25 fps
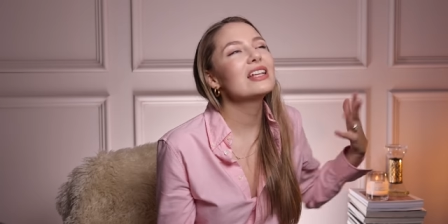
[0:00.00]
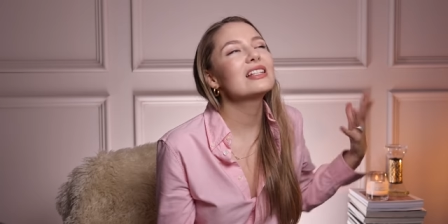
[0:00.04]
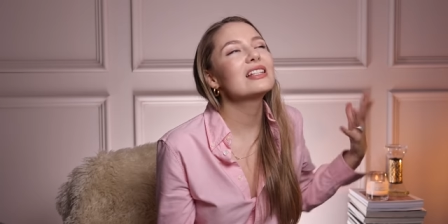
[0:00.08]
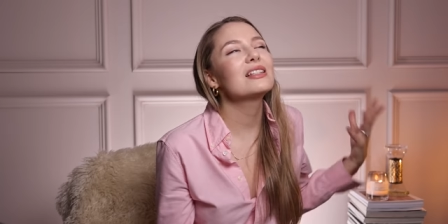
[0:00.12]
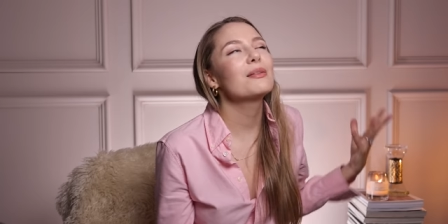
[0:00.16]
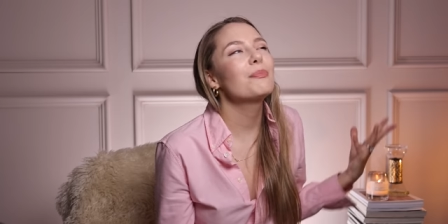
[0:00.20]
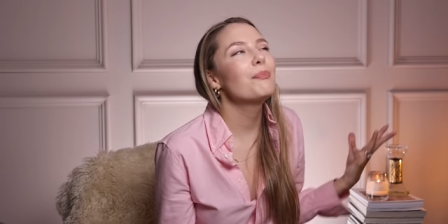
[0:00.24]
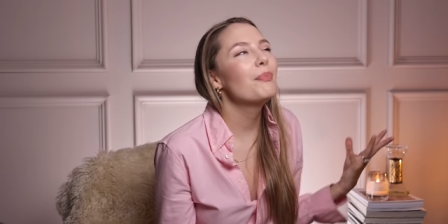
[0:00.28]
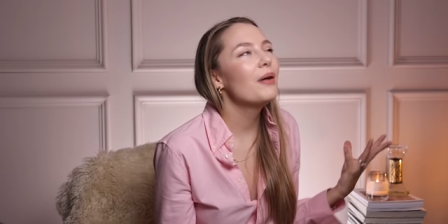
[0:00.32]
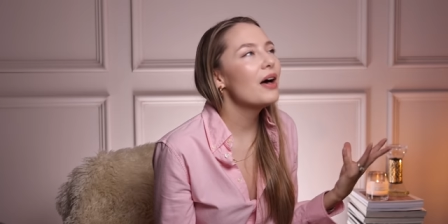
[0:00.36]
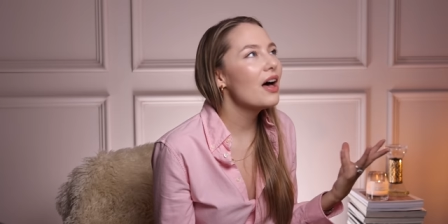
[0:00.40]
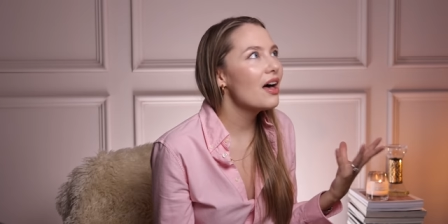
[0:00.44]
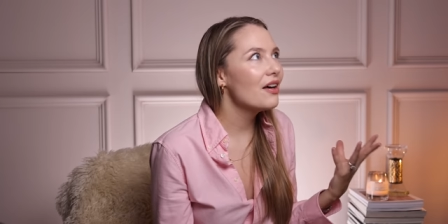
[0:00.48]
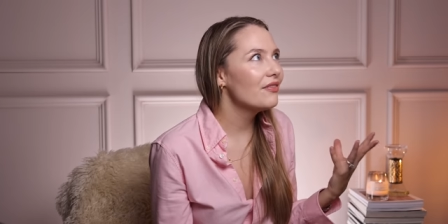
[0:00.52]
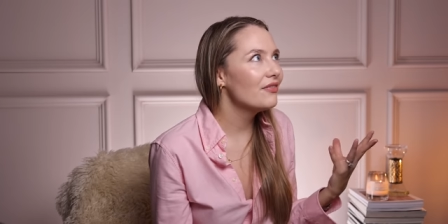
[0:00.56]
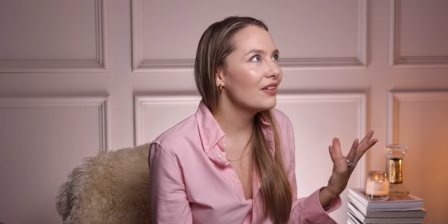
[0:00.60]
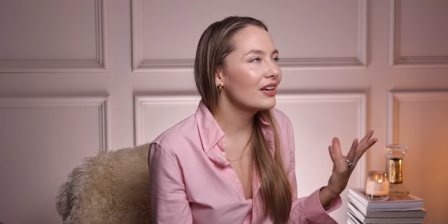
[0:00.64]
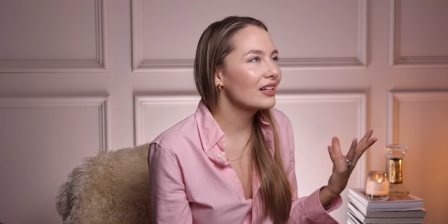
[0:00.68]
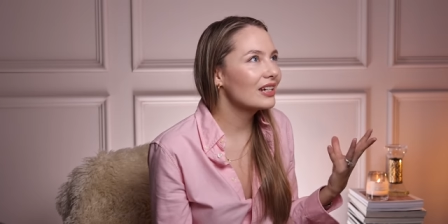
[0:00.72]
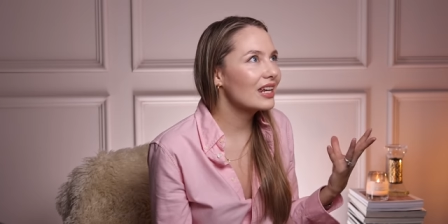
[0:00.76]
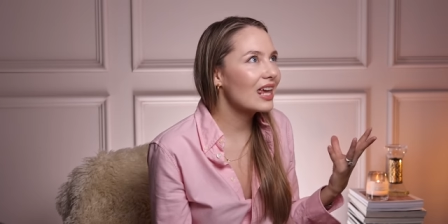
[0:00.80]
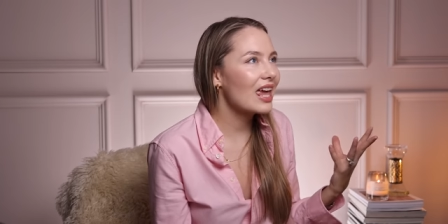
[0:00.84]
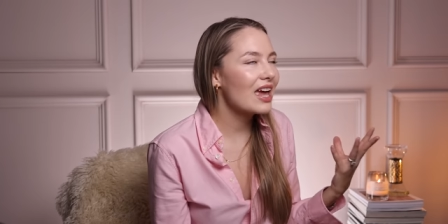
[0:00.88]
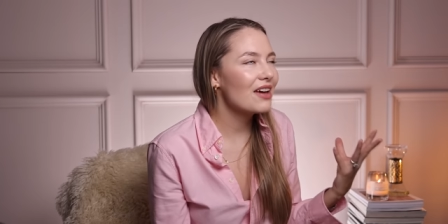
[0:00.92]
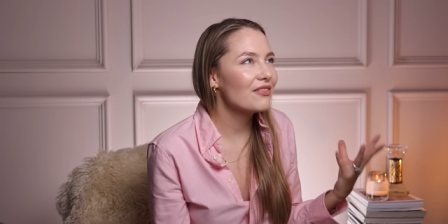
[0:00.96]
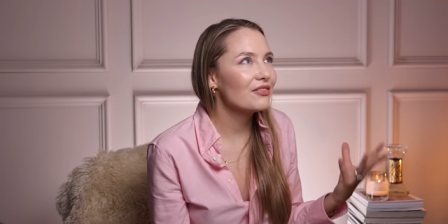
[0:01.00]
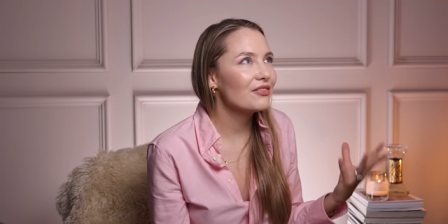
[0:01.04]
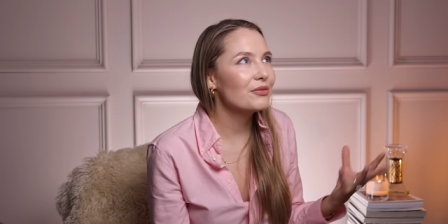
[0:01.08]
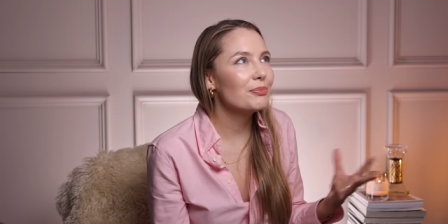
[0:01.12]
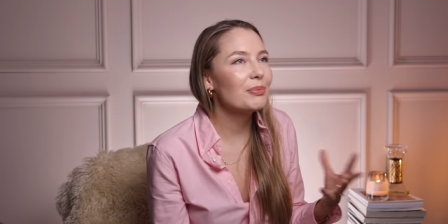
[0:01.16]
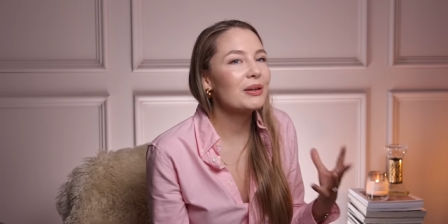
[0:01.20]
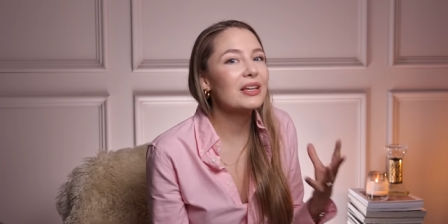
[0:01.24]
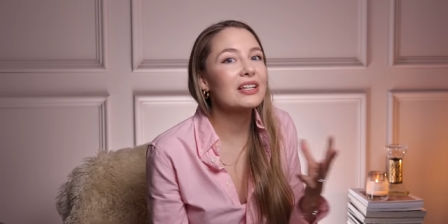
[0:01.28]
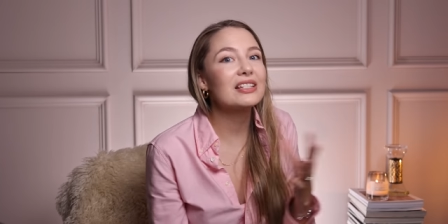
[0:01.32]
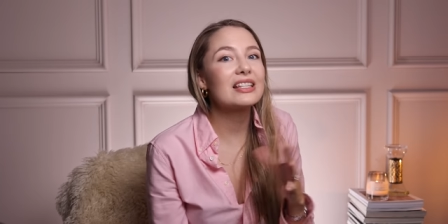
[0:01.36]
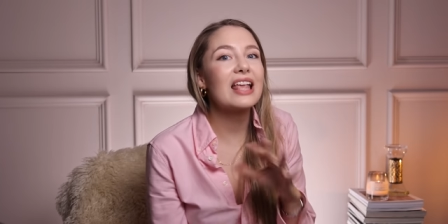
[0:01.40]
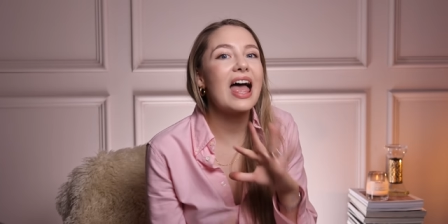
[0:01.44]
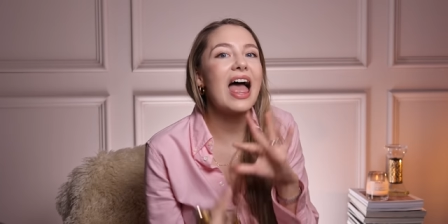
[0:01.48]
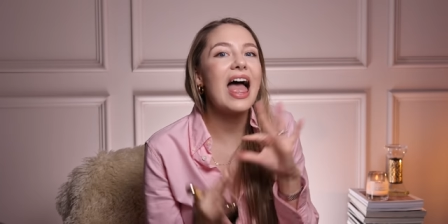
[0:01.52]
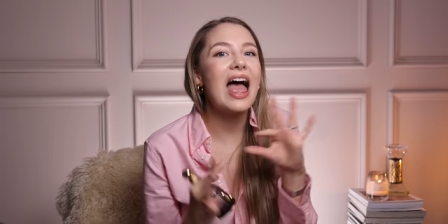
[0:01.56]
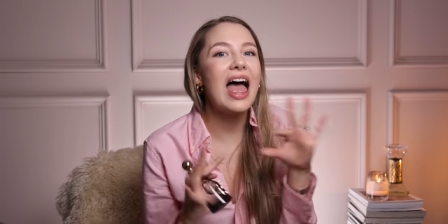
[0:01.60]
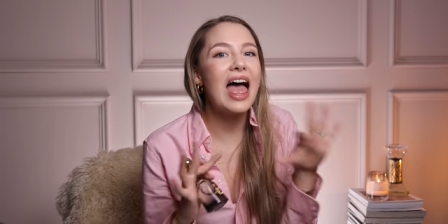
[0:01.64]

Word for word: is a perfect gift, because